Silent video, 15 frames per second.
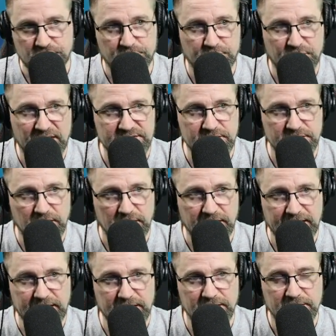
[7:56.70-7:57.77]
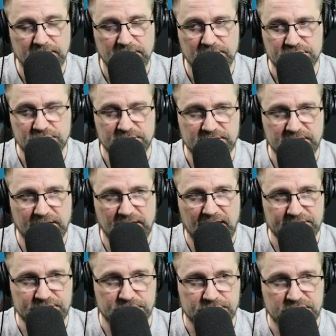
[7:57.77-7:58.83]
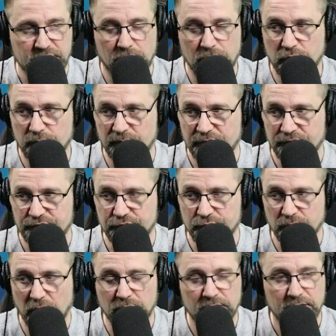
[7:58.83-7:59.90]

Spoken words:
Press in the lead. So it's not an actual solo, but a duo